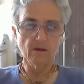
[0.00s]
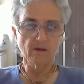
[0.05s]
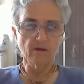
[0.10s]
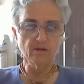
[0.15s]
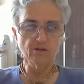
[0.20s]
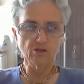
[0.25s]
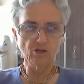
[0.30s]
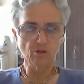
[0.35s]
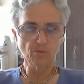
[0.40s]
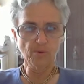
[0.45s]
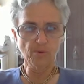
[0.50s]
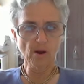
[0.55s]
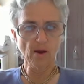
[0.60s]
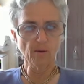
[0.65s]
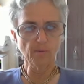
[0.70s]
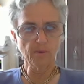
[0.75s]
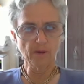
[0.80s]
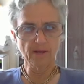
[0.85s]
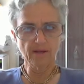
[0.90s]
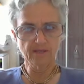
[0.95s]
Srila
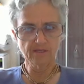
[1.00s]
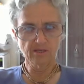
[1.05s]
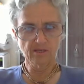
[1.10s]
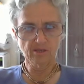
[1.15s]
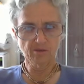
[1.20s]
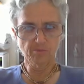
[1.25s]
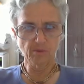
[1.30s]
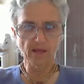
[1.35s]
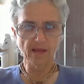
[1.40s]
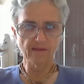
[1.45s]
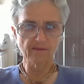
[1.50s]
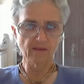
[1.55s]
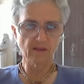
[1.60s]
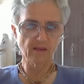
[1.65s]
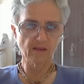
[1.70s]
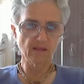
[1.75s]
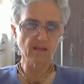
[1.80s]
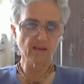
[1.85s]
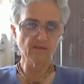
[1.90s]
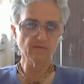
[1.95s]
Prabhupada has explained
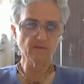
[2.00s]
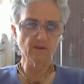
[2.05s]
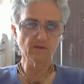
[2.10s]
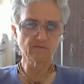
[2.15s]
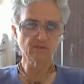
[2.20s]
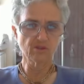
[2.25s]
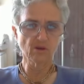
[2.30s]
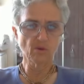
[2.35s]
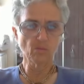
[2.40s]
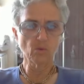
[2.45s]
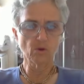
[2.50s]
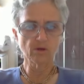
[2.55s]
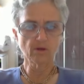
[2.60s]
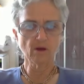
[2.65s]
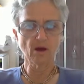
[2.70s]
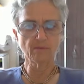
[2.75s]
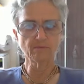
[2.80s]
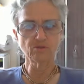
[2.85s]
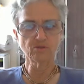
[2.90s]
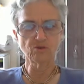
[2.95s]
that even if someone
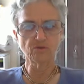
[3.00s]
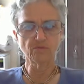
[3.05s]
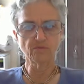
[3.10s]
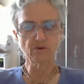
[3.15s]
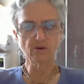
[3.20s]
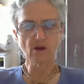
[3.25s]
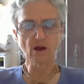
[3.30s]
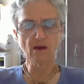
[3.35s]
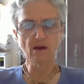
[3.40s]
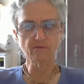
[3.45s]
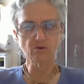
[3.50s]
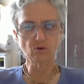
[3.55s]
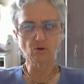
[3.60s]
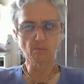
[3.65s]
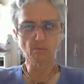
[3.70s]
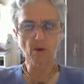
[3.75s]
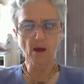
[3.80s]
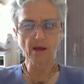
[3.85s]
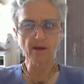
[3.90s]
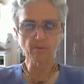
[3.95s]
comes to Vrindavan or
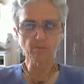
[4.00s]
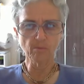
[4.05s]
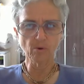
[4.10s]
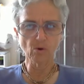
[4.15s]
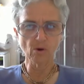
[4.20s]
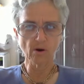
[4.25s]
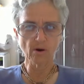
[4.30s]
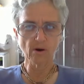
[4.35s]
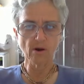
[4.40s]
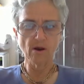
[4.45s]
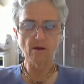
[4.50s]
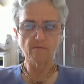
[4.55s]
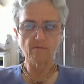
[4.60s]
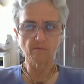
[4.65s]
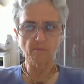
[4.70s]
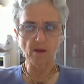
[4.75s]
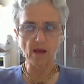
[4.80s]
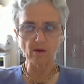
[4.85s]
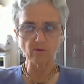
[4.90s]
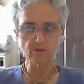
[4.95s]
Mayapur
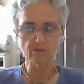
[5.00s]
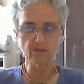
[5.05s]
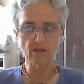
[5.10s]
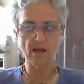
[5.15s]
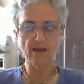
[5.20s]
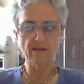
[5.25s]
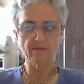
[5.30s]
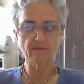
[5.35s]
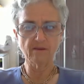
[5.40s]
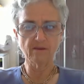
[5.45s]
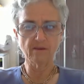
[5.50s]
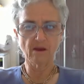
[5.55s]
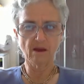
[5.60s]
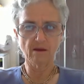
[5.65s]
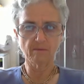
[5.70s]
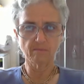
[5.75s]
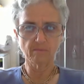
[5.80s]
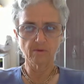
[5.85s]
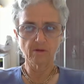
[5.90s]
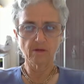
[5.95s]
from outside the
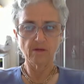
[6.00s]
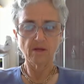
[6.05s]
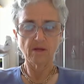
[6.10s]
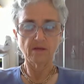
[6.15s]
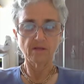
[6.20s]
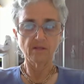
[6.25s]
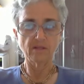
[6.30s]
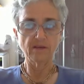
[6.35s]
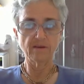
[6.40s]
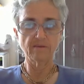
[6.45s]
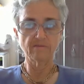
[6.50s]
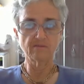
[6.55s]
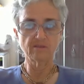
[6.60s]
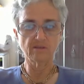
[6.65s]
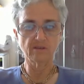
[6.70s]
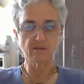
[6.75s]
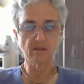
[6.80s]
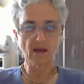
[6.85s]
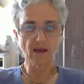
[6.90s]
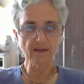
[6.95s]
Dham, lives
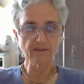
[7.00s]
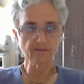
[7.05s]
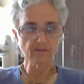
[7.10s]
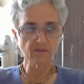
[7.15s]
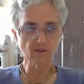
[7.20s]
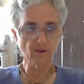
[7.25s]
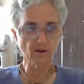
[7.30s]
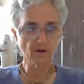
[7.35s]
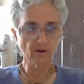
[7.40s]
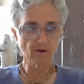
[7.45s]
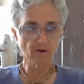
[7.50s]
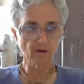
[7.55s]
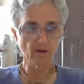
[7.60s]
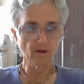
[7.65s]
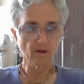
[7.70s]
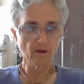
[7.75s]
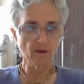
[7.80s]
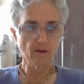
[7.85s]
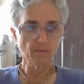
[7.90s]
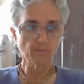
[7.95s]
and dies there,
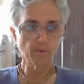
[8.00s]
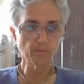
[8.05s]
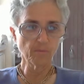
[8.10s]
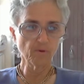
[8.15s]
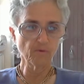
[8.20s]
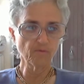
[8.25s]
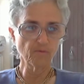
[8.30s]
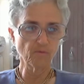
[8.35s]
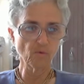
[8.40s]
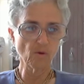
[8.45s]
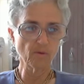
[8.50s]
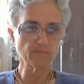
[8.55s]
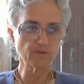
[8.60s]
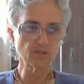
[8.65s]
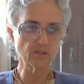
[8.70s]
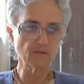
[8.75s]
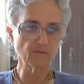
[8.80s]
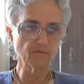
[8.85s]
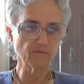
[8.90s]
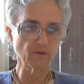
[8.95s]
but performs
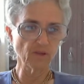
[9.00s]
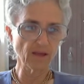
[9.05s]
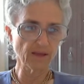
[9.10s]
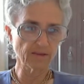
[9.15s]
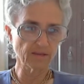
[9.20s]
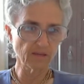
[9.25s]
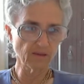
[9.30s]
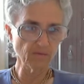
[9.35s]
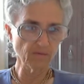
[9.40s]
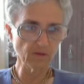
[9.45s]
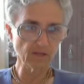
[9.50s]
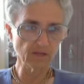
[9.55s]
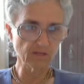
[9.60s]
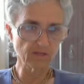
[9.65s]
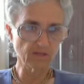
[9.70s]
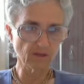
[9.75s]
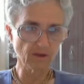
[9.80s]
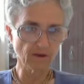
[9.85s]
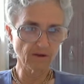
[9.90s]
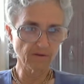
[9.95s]
sinful activities
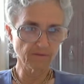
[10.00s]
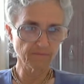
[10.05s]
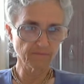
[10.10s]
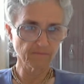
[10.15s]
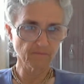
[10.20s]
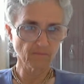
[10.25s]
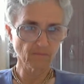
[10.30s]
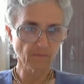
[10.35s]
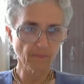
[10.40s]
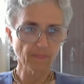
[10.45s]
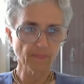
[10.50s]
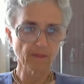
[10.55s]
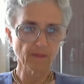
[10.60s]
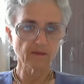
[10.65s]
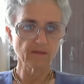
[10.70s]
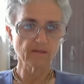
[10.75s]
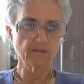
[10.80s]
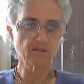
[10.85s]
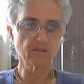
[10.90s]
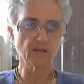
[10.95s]
there,
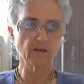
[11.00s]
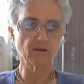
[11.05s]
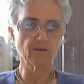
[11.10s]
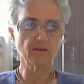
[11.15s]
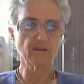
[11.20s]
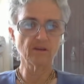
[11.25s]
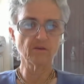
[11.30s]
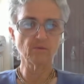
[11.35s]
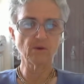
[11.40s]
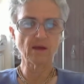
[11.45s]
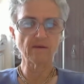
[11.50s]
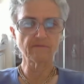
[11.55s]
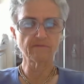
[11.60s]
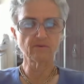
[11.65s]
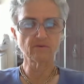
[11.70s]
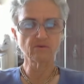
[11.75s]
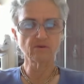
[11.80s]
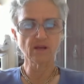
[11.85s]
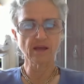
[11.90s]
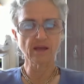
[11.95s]
still he will have
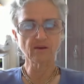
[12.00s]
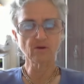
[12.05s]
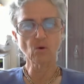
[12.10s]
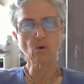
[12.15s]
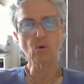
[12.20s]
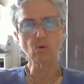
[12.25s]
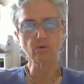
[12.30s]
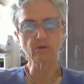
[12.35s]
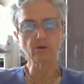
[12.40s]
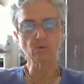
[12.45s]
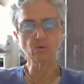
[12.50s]
to take only